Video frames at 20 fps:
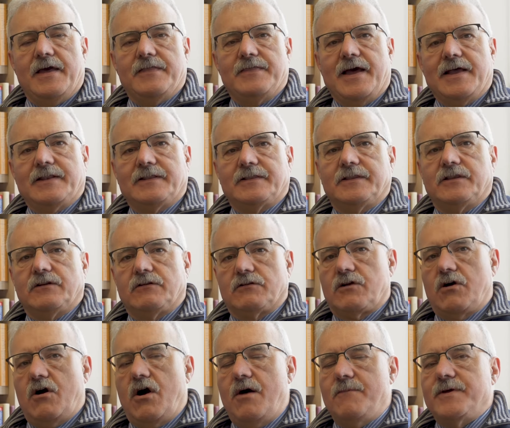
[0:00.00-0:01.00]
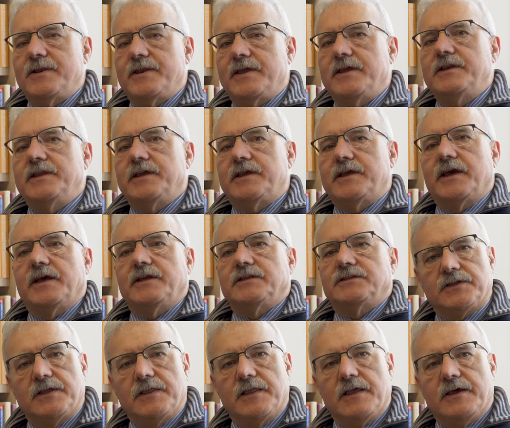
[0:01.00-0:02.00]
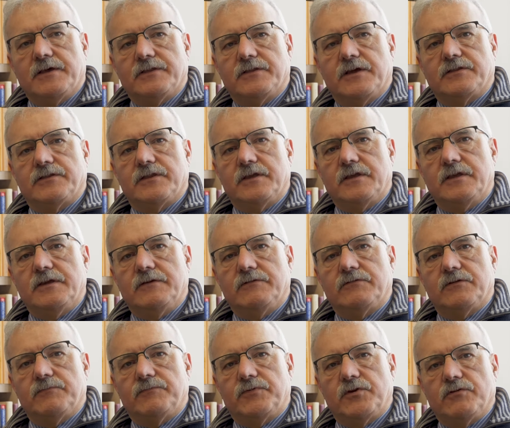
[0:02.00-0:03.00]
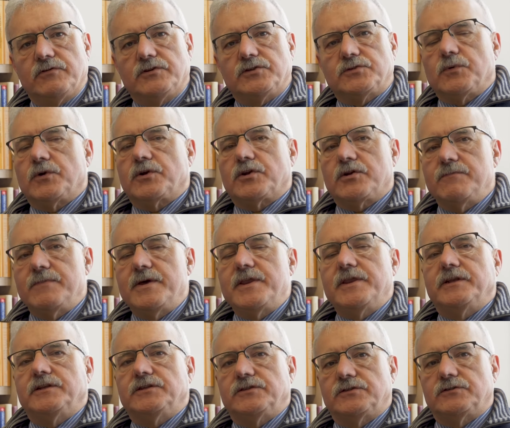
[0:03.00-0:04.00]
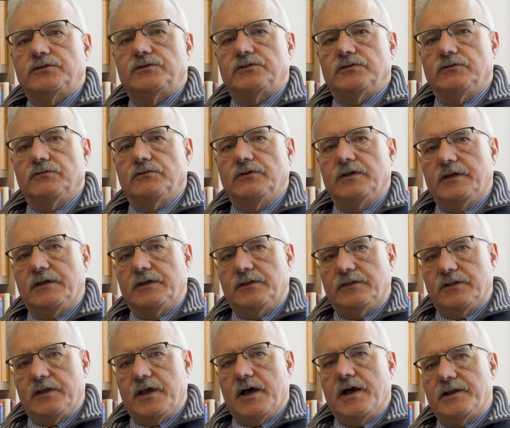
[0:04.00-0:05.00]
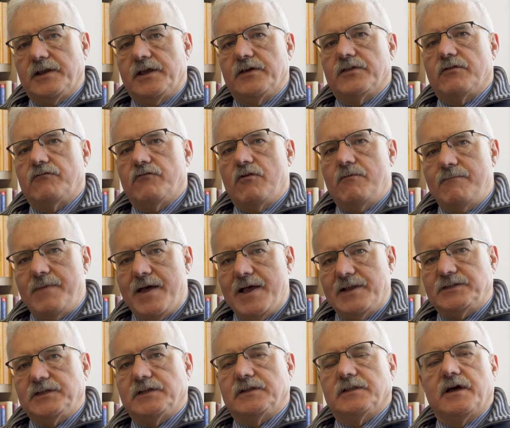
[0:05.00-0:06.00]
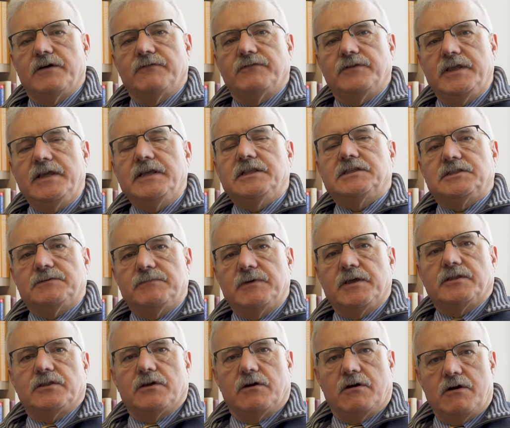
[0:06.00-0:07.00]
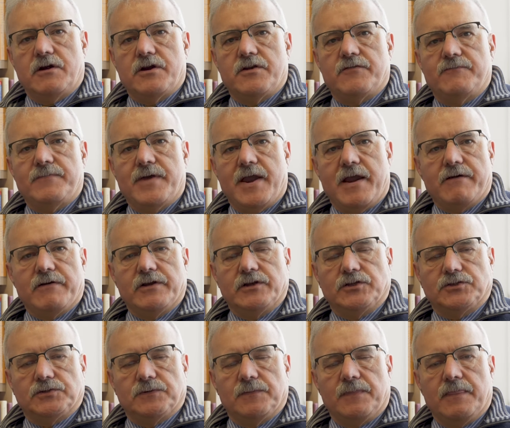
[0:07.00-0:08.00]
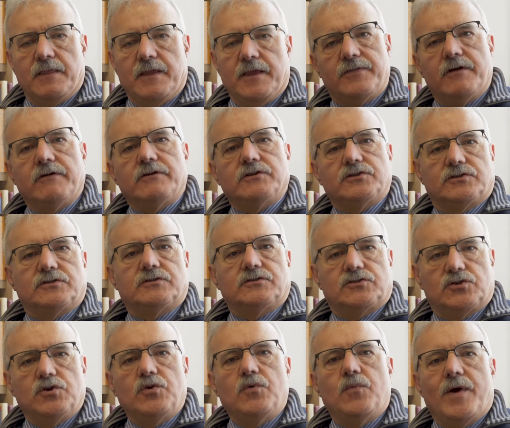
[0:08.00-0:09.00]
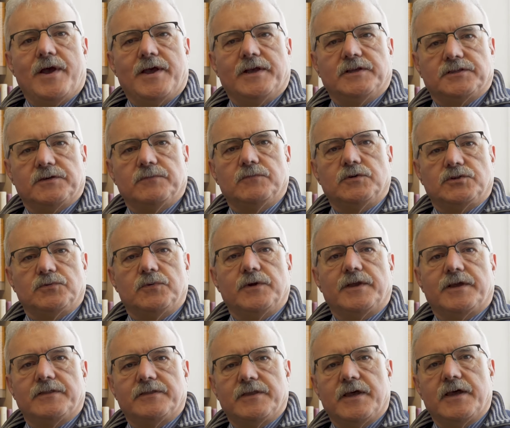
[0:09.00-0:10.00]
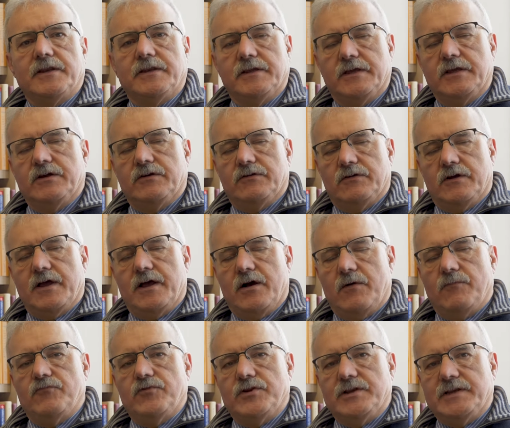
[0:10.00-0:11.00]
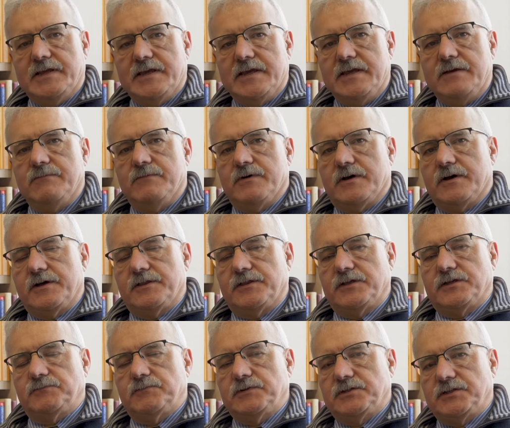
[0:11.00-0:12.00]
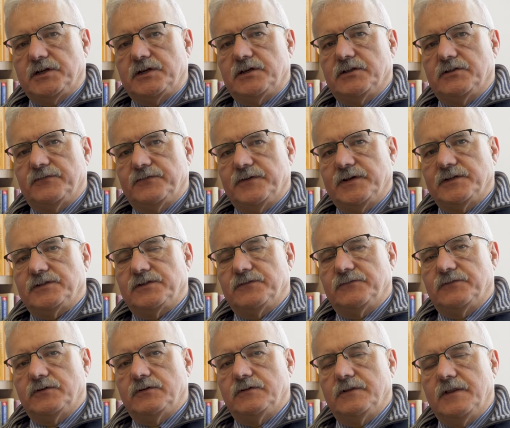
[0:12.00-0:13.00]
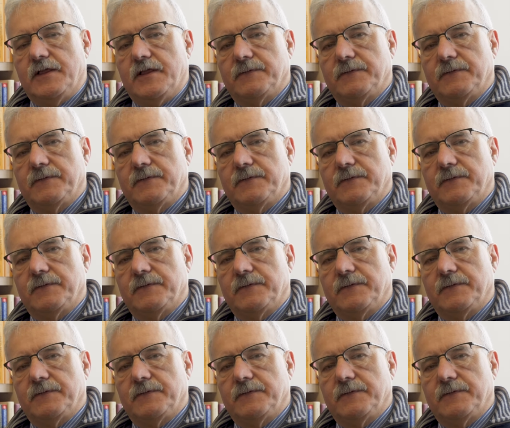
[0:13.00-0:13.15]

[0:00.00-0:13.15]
And that little comment indicates that the Puritans were committed to the idea that romantic love needs to be at the heart of marriage. There are two ways in which we can then help redeem this particular festival: